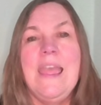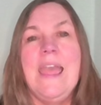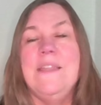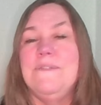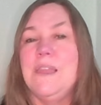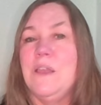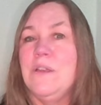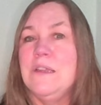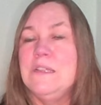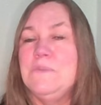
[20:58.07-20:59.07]
and if they are
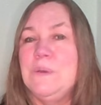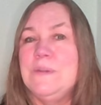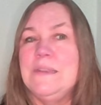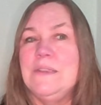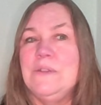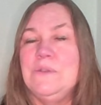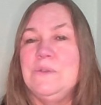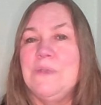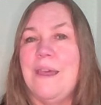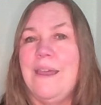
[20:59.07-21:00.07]
exposed and you do
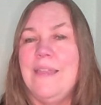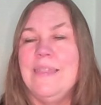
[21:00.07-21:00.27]
not,